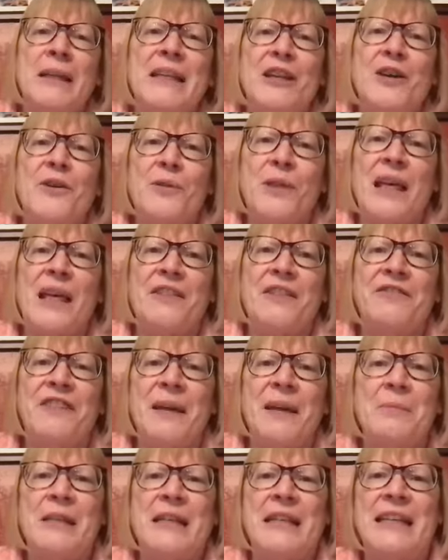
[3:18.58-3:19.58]
know that
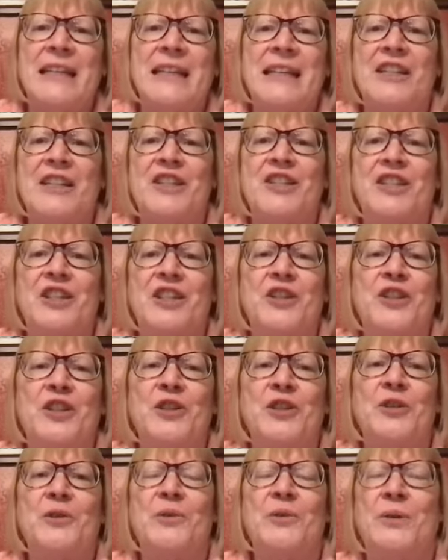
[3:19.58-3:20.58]
family connection
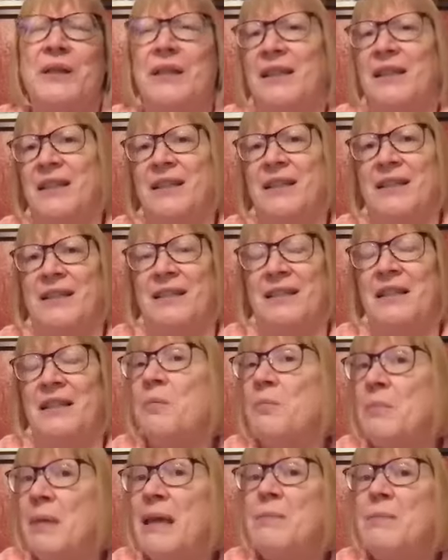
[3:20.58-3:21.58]
too.
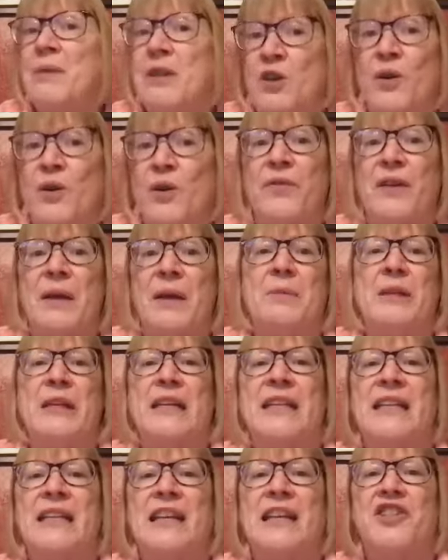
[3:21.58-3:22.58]
Maybe your family
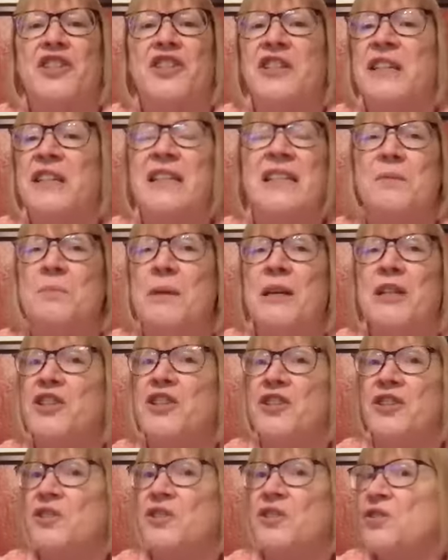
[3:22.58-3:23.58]
connection is
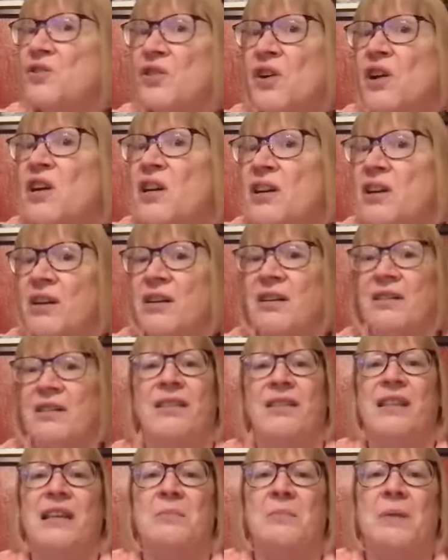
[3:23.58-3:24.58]
much stronger
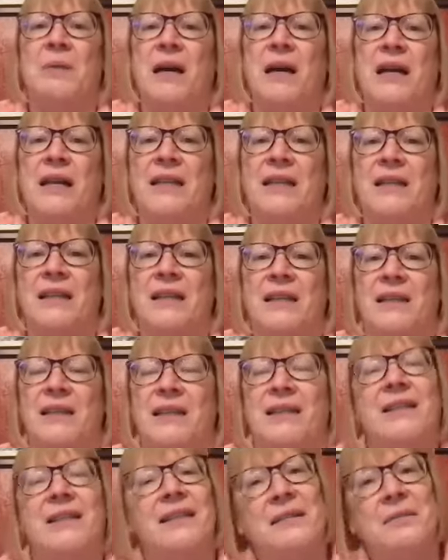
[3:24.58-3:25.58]
than mine,
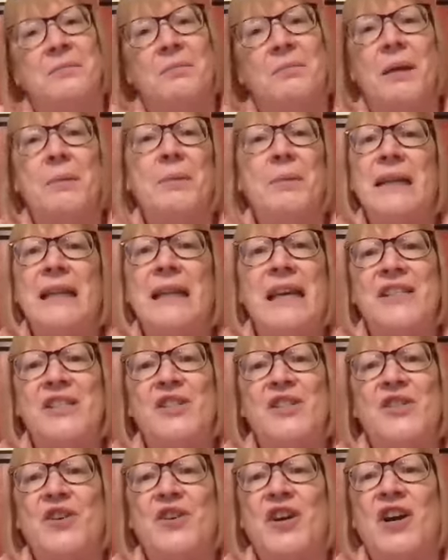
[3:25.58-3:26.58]
maybe less
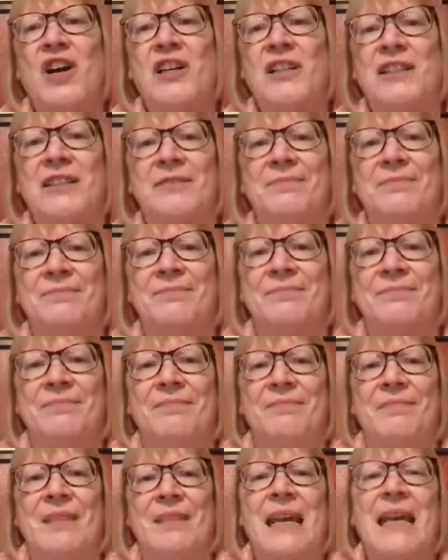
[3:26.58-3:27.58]
strong.
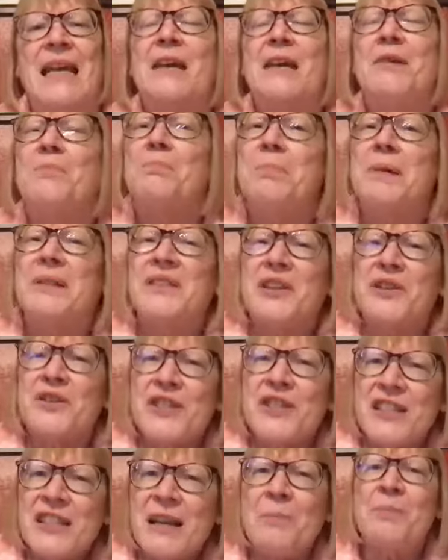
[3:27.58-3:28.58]
But
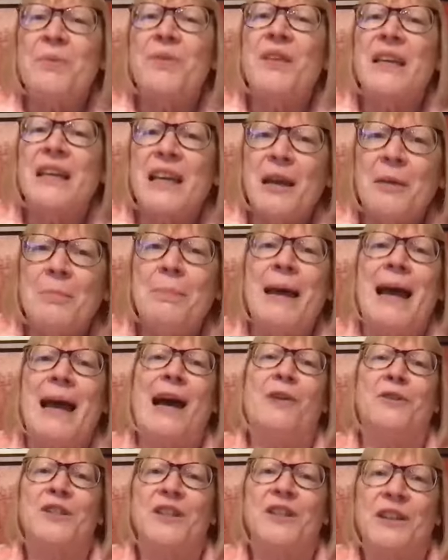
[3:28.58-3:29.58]
there's something
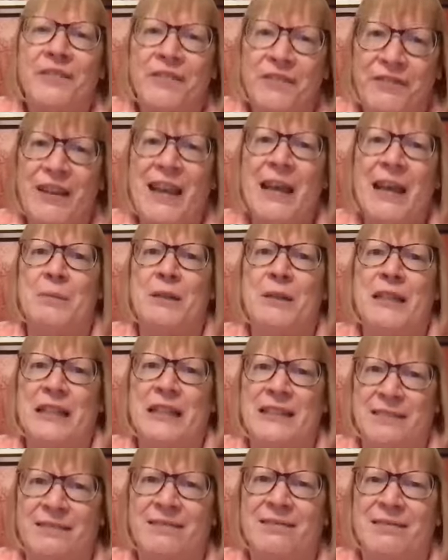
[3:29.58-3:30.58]
about
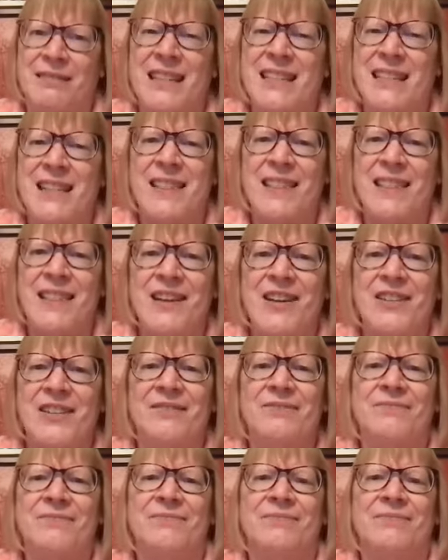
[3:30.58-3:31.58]
family, isn't there?
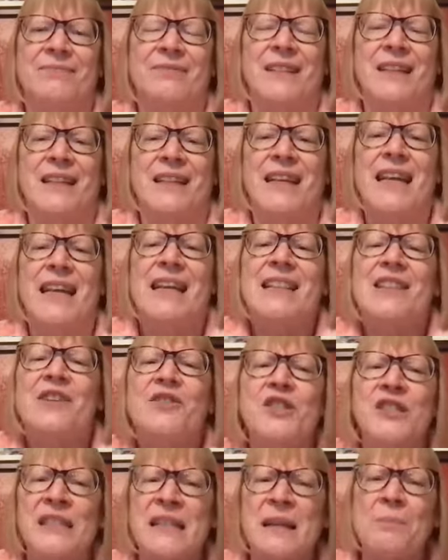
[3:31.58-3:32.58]

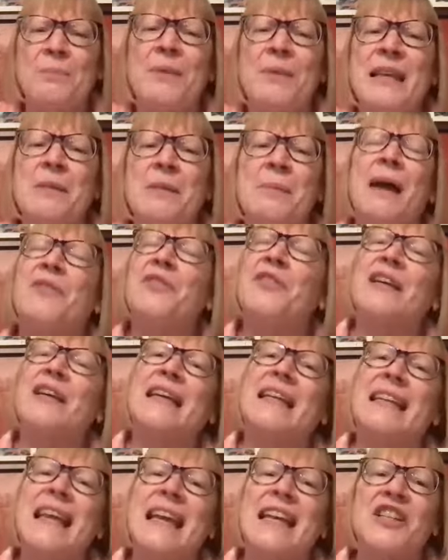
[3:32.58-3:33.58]
There's something about the
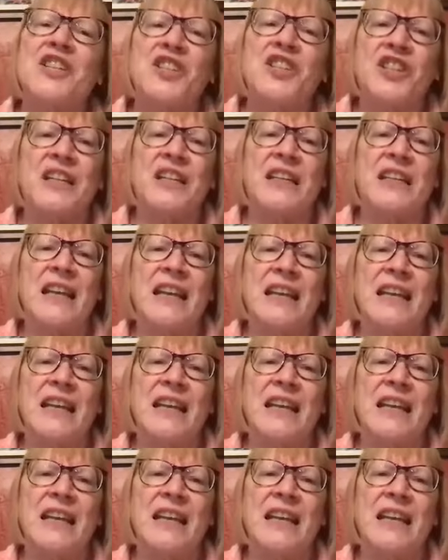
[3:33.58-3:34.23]
connection